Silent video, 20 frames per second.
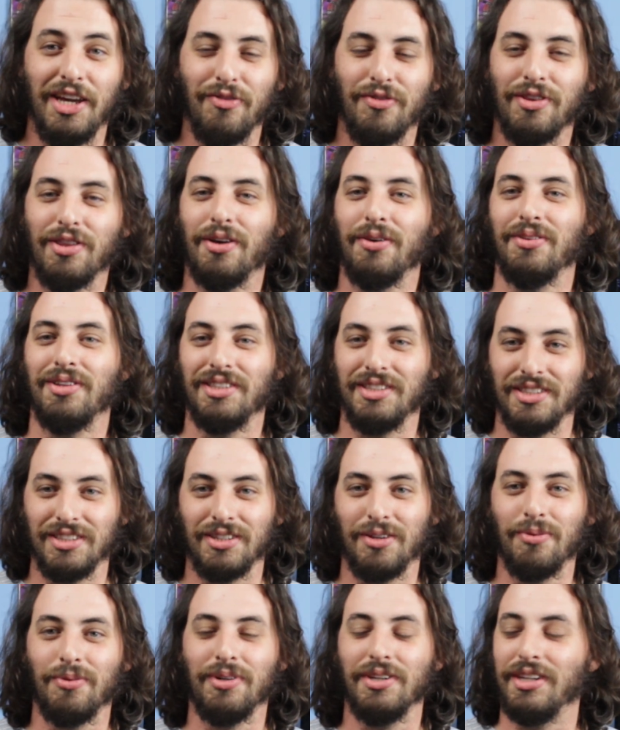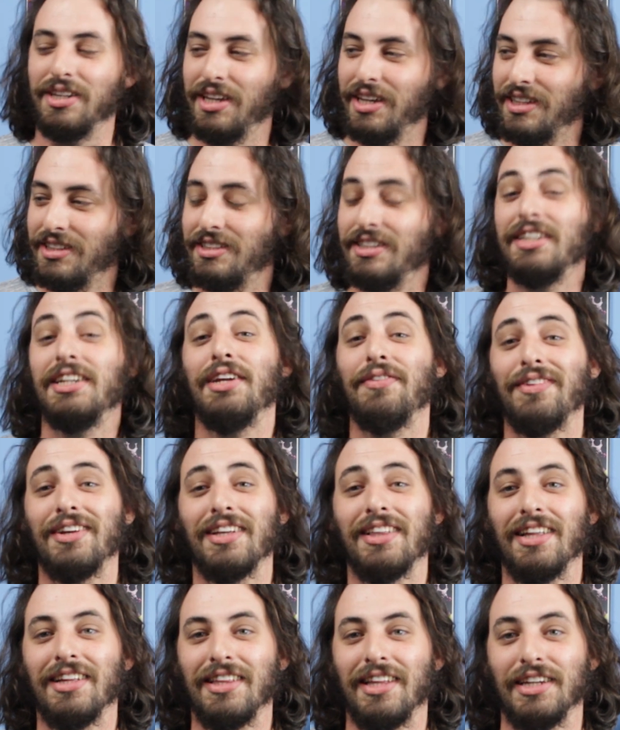even though this is going to get
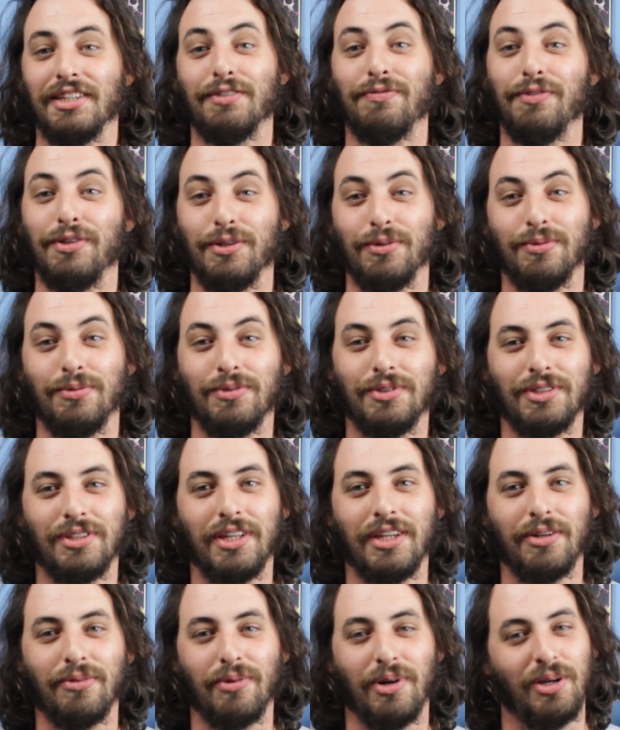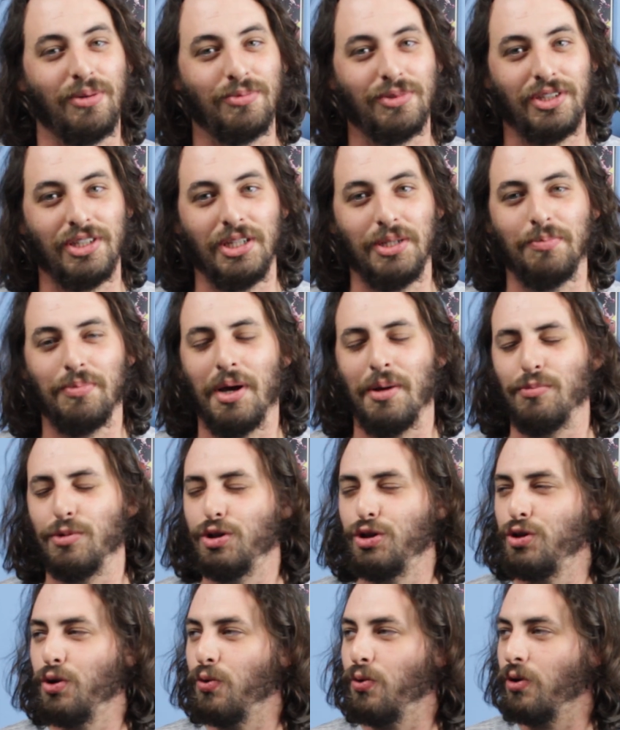significantly less views than Realms Deep, I'm
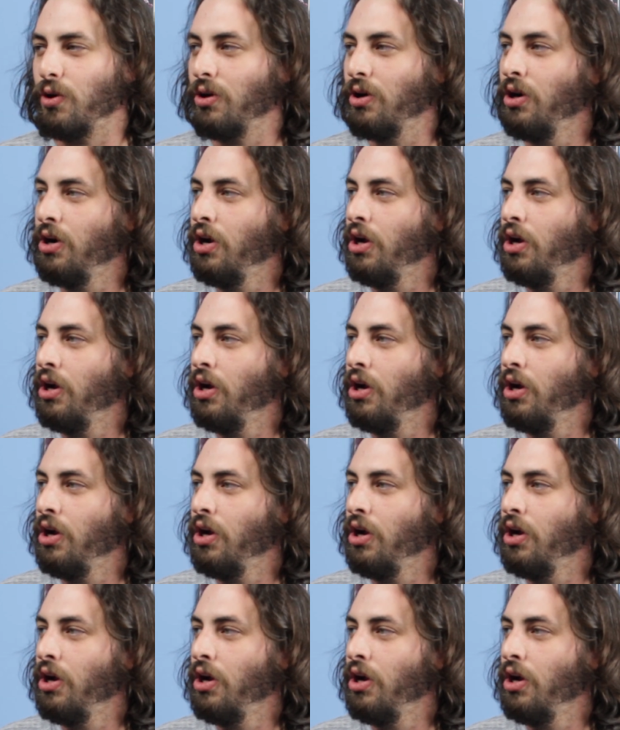sure.